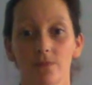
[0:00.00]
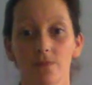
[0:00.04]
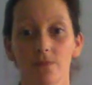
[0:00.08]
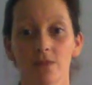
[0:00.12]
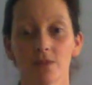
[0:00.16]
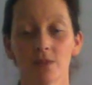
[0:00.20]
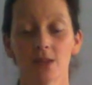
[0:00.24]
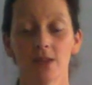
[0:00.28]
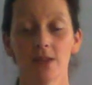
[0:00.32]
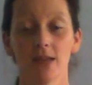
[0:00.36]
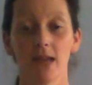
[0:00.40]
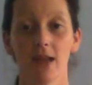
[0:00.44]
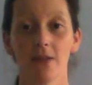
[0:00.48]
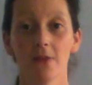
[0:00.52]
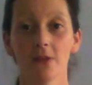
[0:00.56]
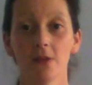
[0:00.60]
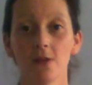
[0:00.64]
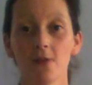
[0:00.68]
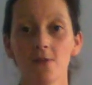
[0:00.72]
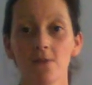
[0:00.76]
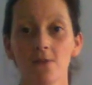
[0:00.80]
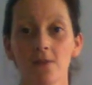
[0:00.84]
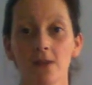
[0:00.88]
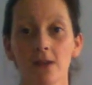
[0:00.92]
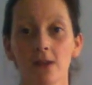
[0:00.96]
So now that you
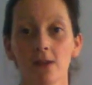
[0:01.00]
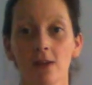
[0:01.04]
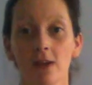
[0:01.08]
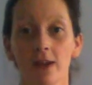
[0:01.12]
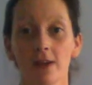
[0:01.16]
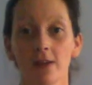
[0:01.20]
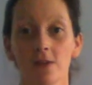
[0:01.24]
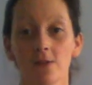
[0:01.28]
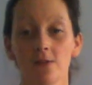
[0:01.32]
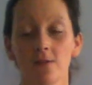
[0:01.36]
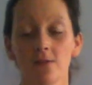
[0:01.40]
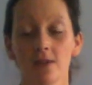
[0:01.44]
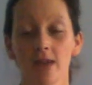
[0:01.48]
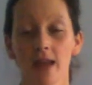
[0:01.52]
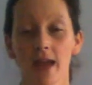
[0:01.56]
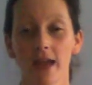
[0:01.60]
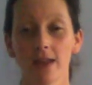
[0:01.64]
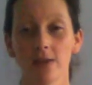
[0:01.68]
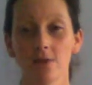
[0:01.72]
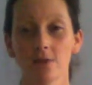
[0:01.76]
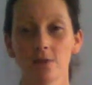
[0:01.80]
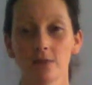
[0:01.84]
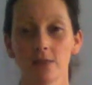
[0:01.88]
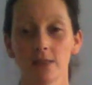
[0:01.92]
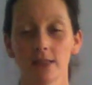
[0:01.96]
feel like you've
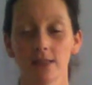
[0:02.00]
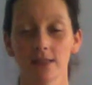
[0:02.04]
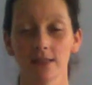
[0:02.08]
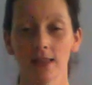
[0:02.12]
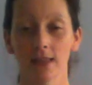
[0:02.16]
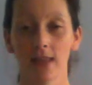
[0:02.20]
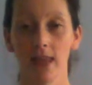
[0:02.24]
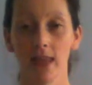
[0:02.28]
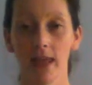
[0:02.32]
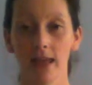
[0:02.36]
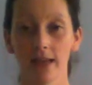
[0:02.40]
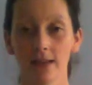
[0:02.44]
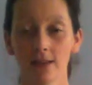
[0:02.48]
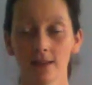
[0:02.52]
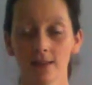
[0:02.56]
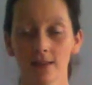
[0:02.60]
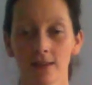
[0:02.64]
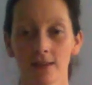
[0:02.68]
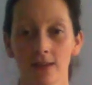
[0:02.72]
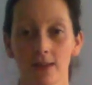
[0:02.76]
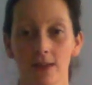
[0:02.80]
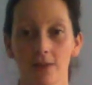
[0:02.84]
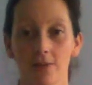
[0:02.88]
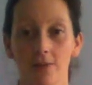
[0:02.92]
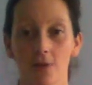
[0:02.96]
nailed this
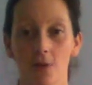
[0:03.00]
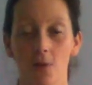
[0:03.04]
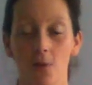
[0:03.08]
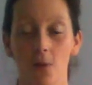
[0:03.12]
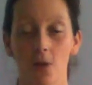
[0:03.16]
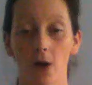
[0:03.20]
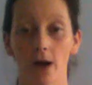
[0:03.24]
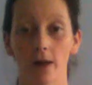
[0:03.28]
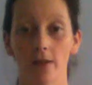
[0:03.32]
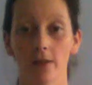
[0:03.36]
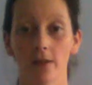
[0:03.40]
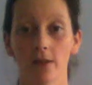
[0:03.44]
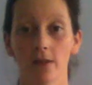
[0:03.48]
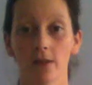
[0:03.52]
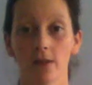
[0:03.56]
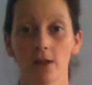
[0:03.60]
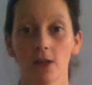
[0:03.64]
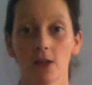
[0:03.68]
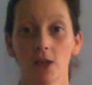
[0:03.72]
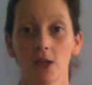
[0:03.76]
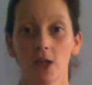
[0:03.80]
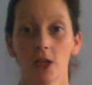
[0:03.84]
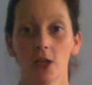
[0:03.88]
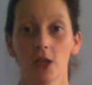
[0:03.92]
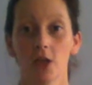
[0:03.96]
lengthening of your breath,
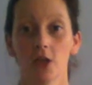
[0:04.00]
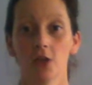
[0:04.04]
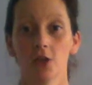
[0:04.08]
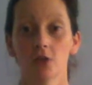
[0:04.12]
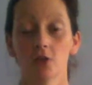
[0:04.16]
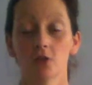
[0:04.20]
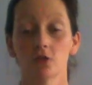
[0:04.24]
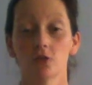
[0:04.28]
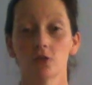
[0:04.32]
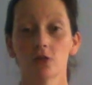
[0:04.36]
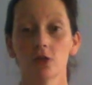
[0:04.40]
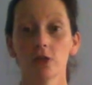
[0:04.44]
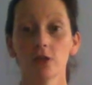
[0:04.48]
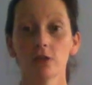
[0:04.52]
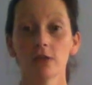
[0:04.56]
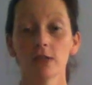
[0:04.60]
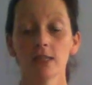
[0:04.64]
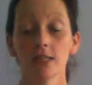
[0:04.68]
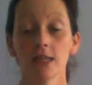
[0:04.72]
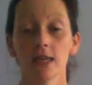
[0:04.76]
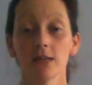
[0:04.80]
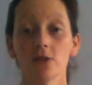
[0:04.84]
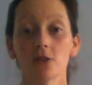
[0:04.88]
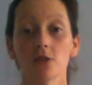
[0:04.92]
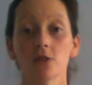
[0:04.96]
draw your
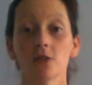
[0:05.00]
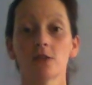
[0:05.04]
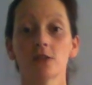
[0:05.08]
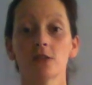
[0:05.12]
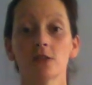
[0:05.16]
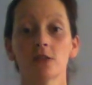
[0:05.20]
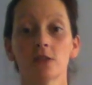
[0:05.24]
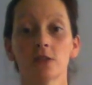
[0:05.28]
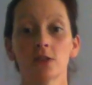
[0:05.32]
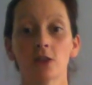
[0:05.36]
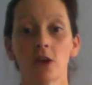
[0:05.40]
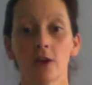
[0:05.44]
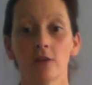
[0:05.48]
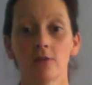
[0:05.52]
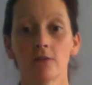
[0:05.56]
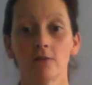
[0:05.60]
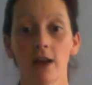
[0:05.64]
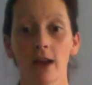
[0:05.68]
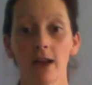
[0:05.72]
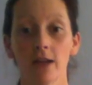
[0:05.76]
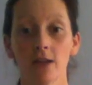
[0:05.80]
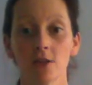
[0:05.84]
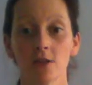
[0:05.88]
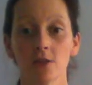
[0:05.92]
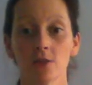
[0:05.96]
attention to the
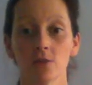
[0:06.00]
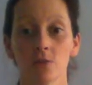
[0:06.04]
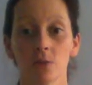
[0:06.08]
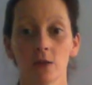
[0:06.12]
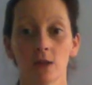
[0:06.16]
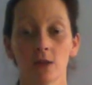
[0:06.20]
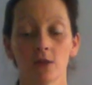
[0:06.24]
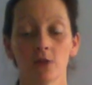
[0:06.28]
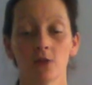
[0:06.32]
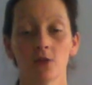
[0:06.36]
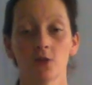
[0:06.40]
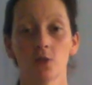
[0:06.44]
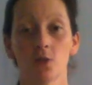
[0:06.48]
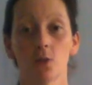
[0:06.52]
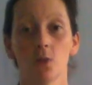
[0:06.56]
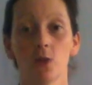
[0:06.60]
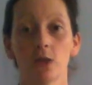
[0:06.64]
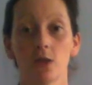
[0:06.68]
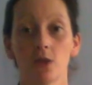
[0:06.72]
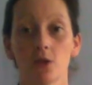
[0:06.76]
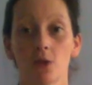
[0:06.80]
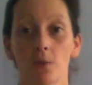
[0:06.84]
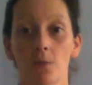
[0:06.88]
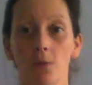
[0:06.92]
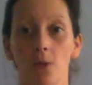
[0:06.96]
direction
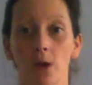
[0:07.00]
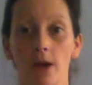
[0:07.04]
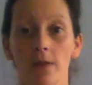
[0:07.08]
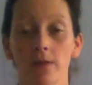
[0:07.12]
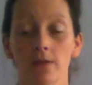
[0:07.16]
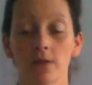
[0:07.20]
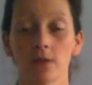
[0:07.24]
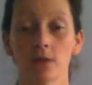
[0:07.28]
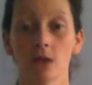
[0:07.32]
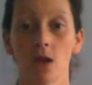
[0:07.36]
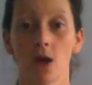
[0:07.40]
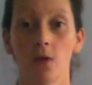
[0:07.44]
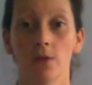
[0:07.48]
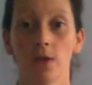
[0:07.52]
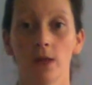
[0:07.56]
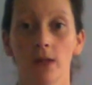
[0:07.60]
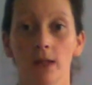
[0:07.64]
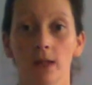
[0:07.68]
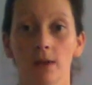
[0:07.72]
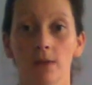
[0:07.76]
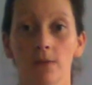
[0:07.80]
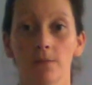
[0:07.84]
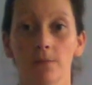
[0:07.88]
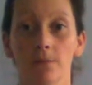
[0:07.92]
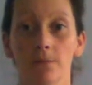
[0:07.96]
which your breath is going
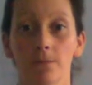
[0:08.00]
in.